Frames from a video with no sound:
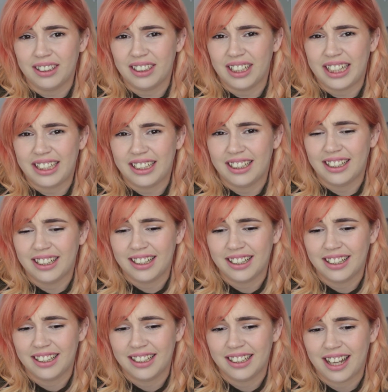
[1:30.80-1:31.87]
Like,
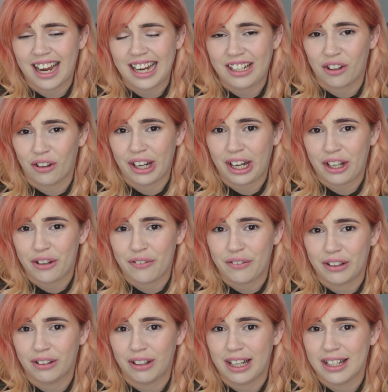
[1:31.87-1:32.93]
I know how you
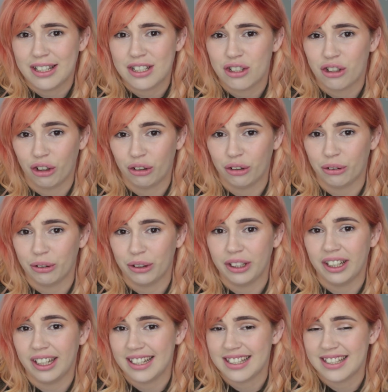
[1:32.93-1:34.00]
feel and it's not good.
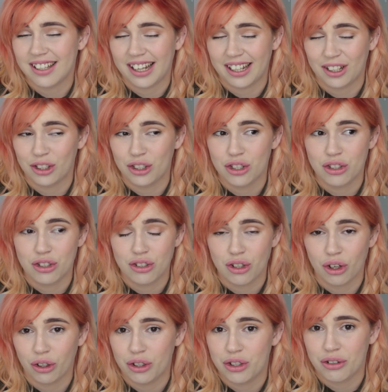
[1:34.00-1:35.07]
It's like
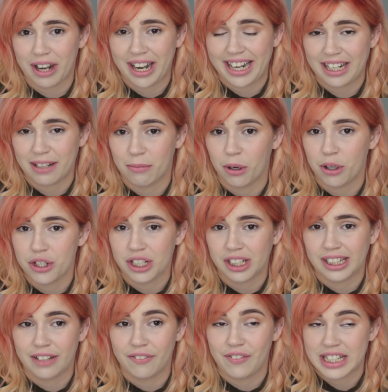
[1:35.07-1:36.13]
so draining
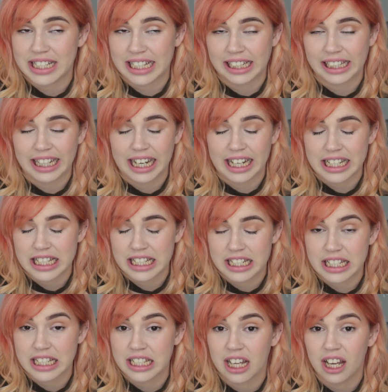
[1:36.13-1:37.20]
emotionally and physically, and it's
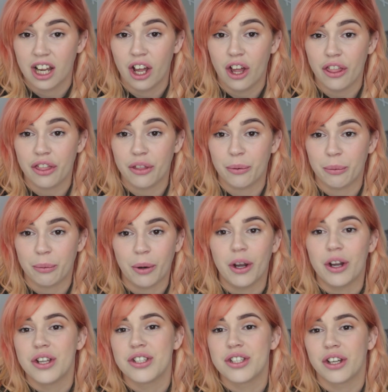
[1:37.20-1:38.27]
just the
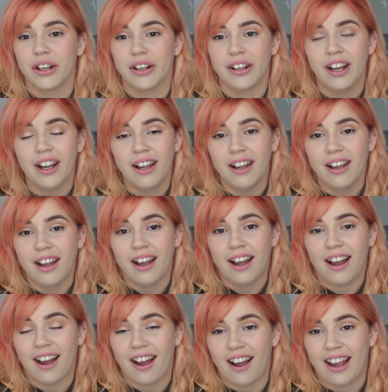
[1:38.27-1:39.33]
worst. So
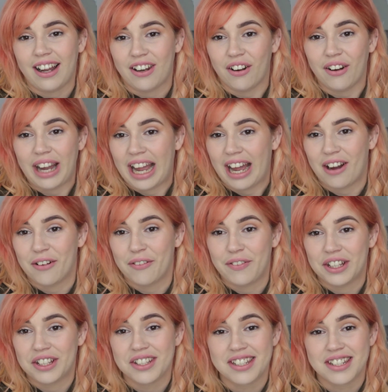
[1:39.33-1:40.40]
I know how it
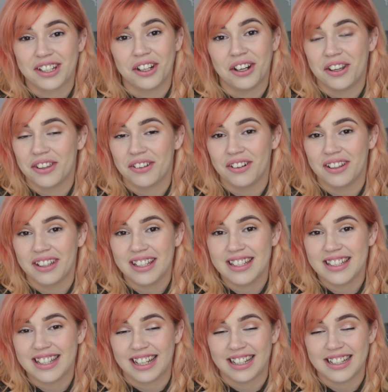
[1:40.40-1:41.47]
feels to go through
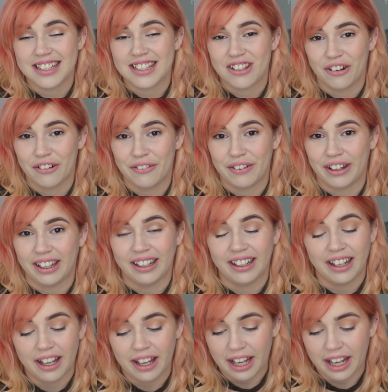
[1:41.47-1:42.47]
this, and it's not fun.